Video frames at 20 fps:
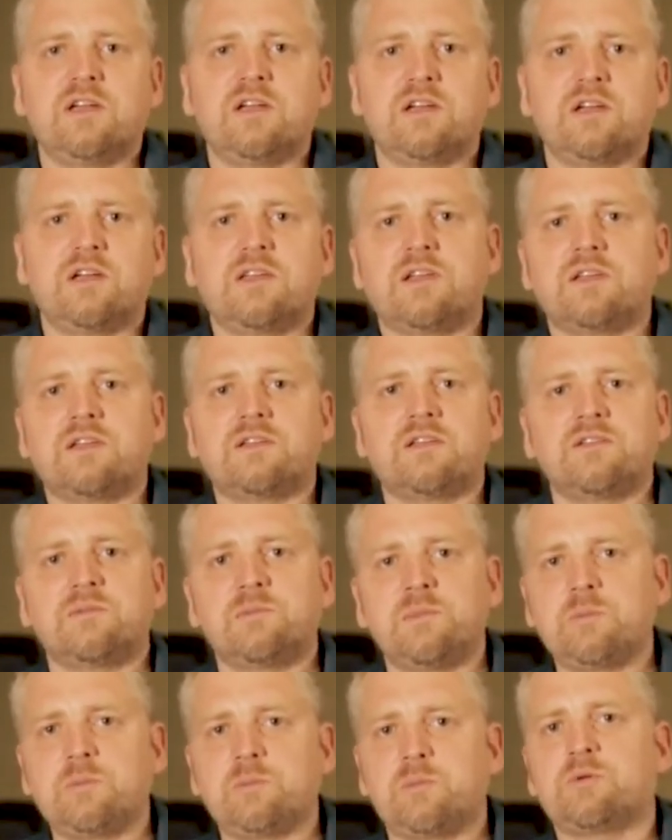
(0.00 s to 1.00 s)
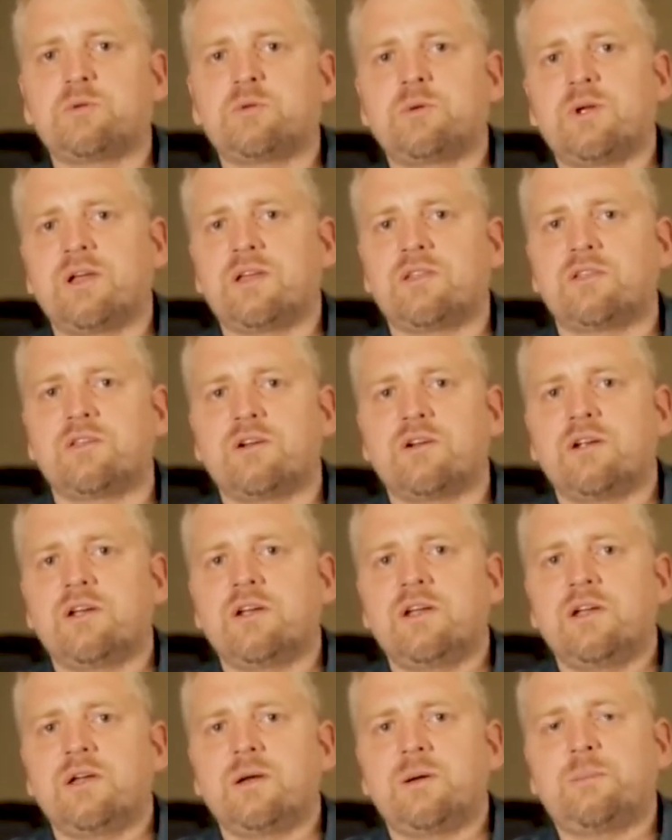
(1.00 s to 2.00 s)
that is being put together
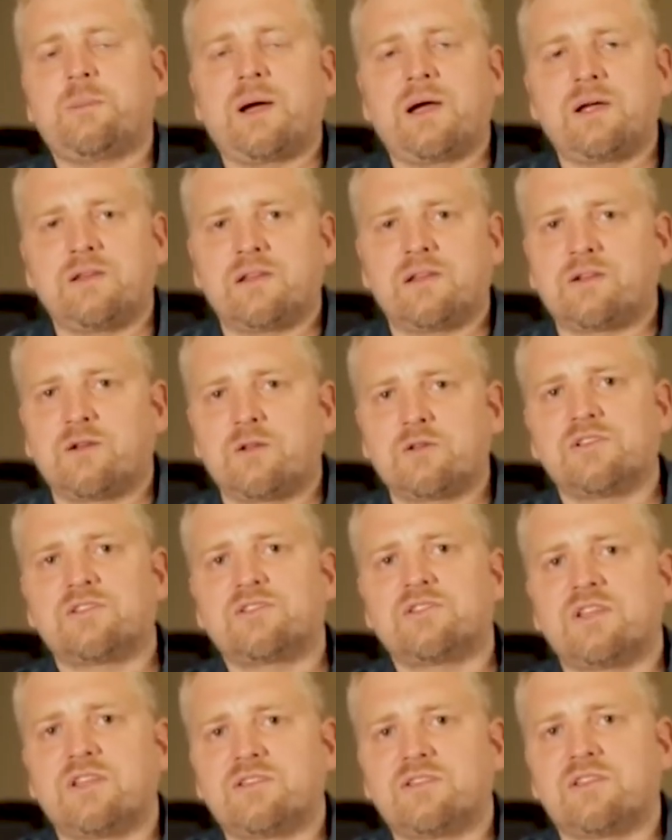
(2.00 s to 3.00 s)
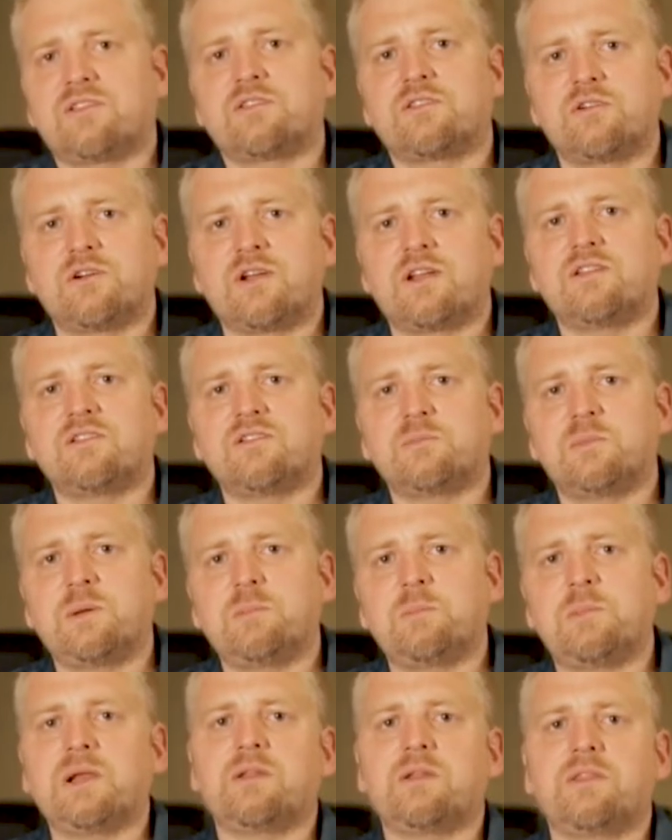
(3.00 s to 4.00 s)
by that logistics center that is being
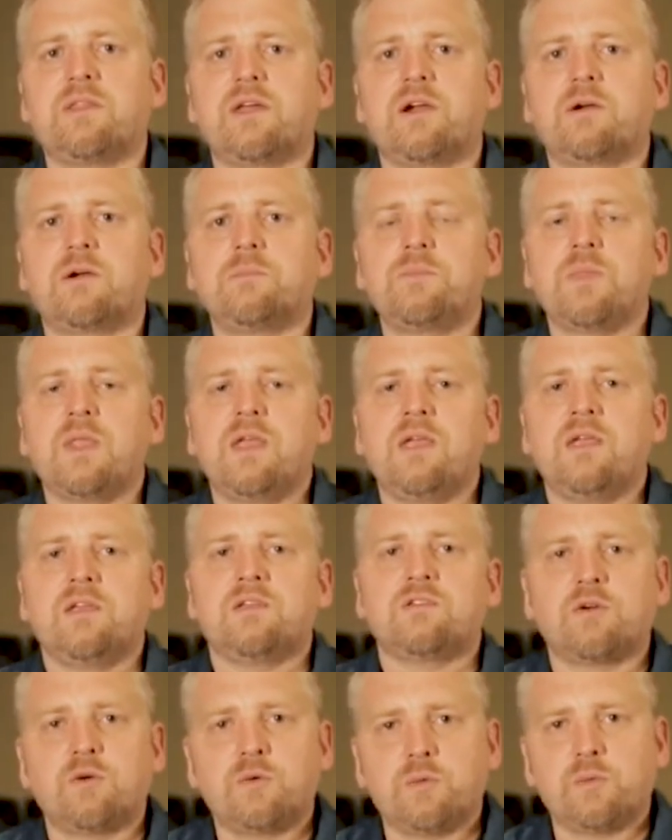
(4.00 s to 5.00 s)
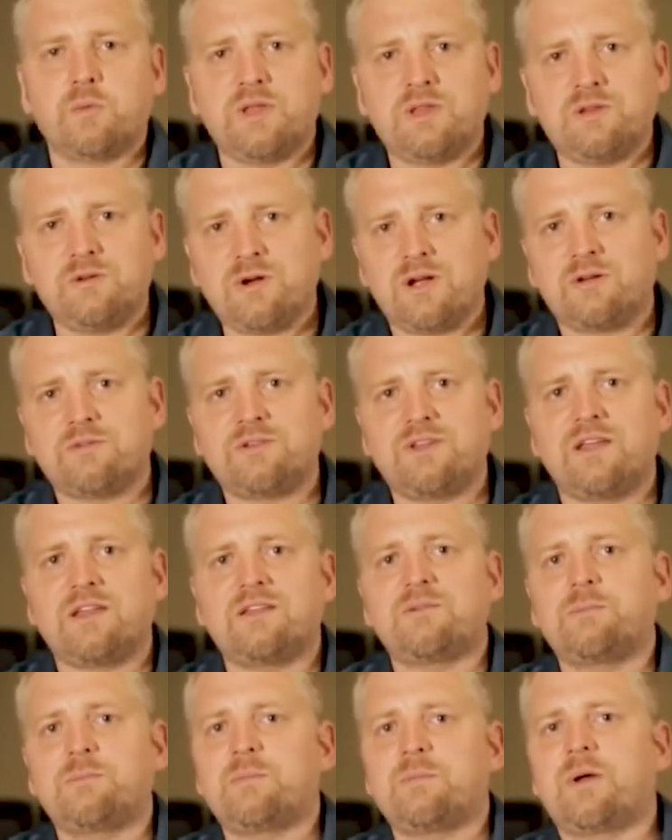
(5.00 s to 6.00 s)
built there. So we do have
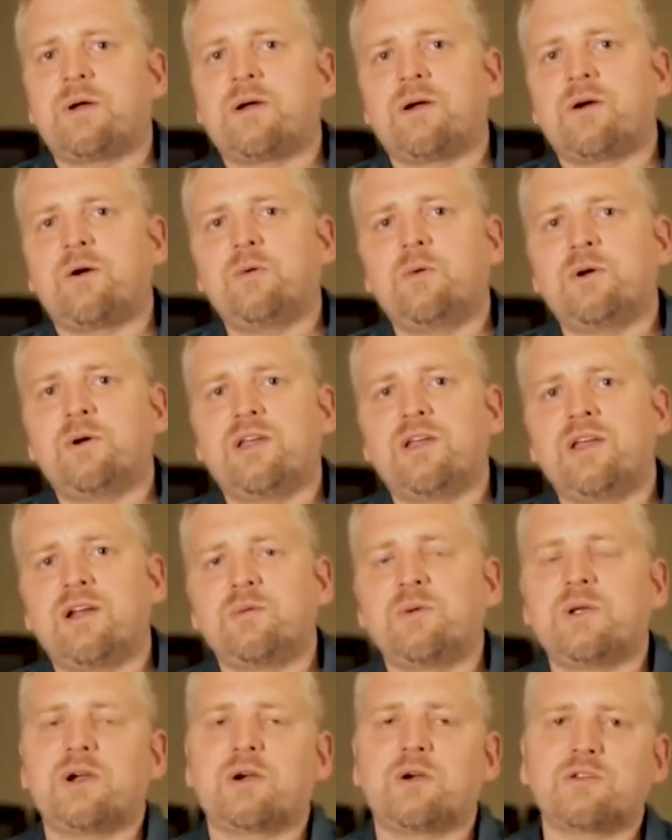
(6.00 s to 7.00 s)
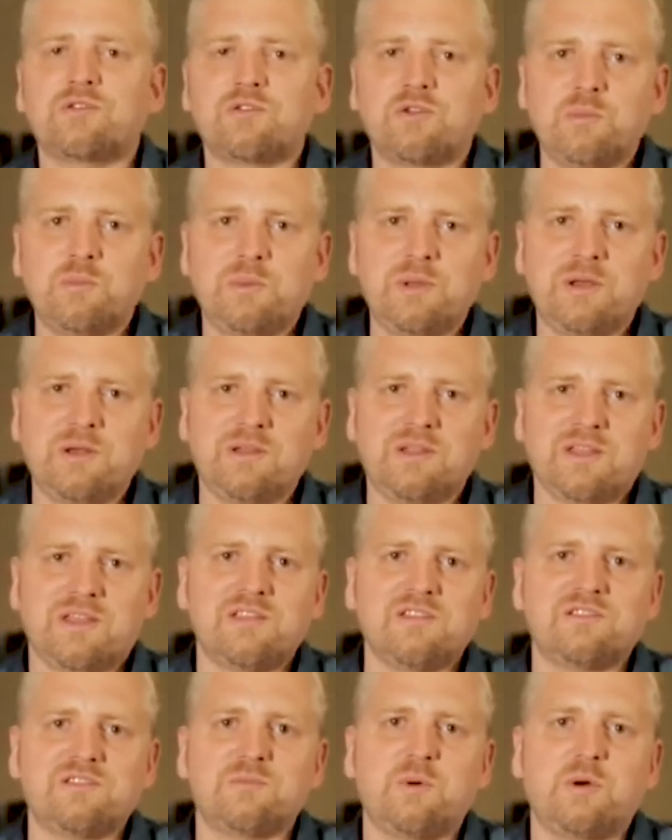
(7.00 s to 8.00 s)
that over there. We are also building a
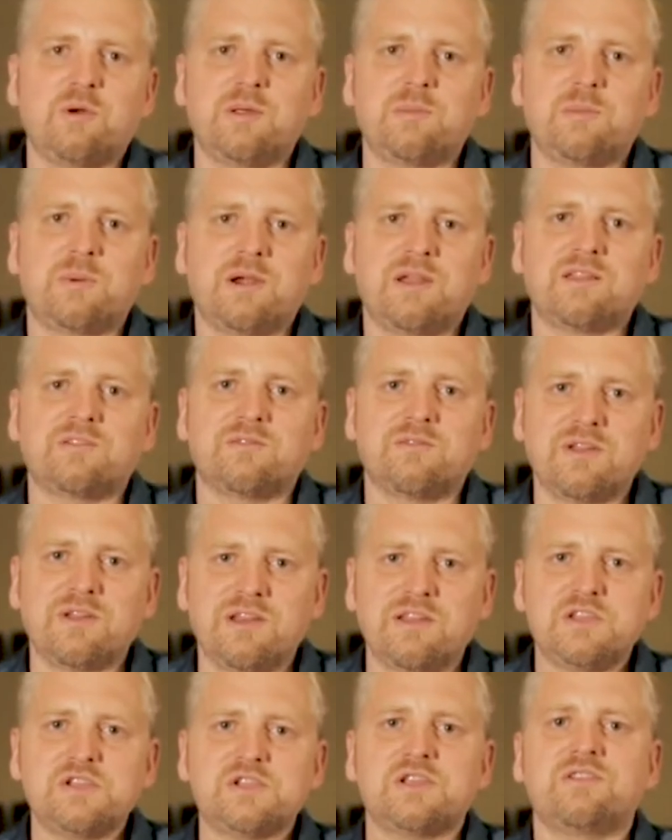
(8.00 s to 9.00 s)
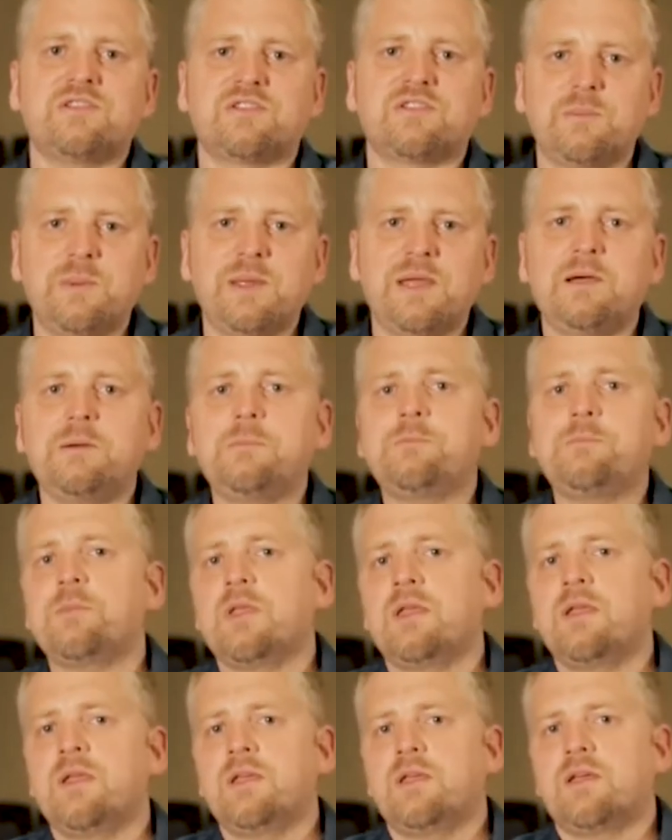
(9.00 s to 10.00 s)
small Liberland village in Serbia
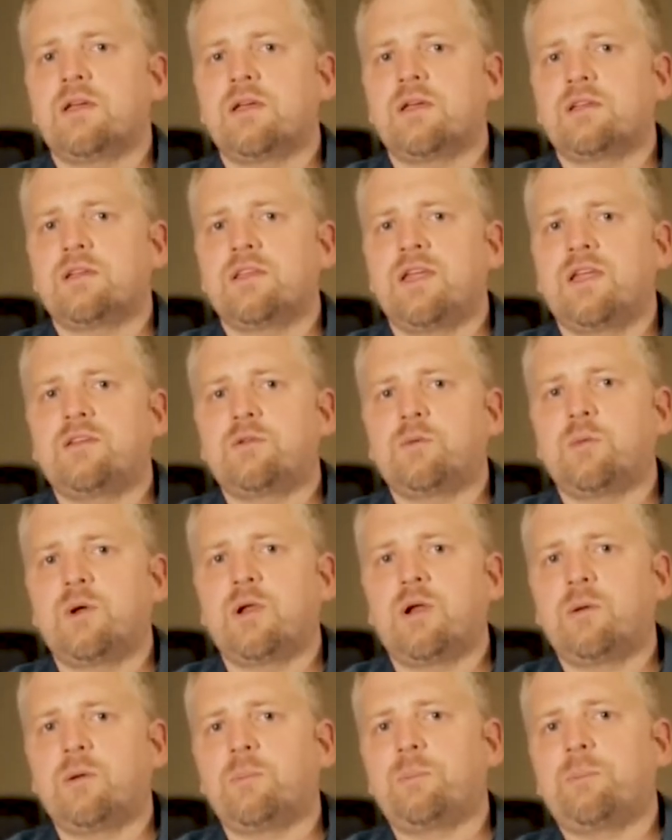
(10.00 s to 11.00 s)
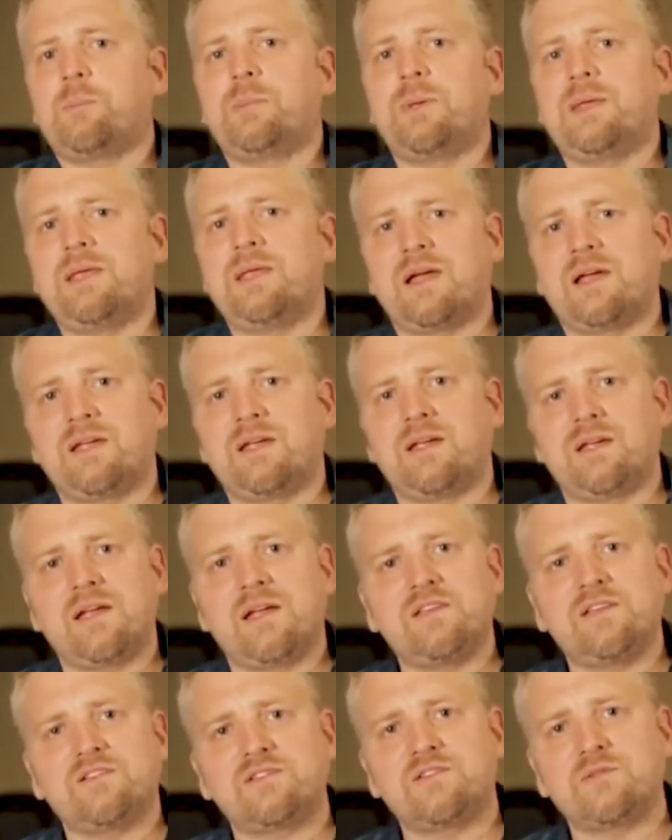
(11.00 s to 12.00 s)
that will be a
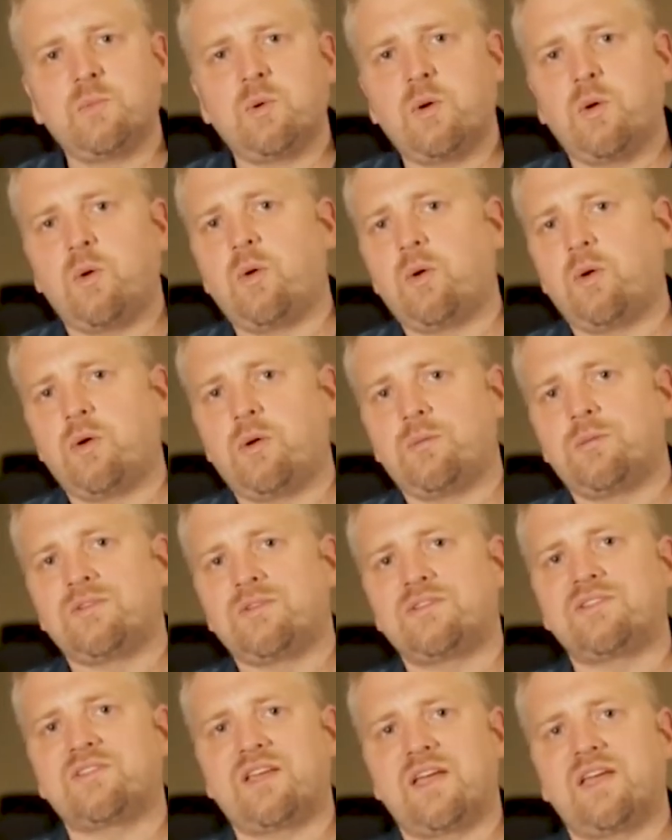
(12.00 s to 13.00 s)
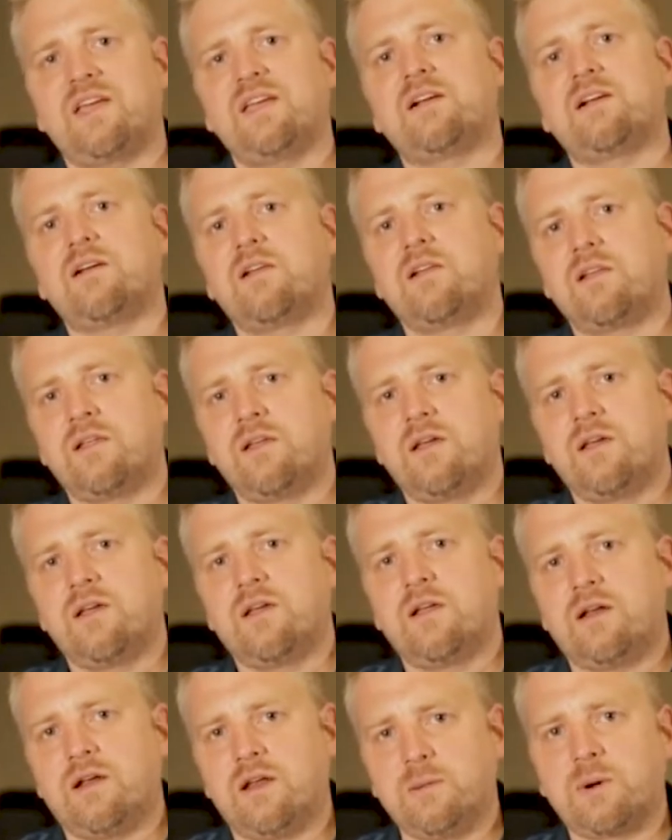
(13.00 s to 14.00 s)
small scale
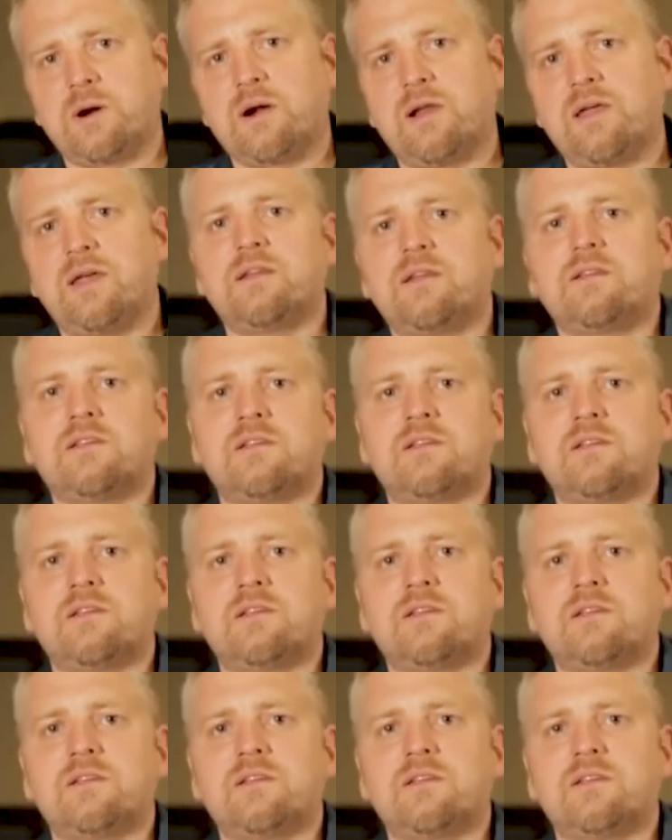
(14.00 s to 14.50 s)
Liberland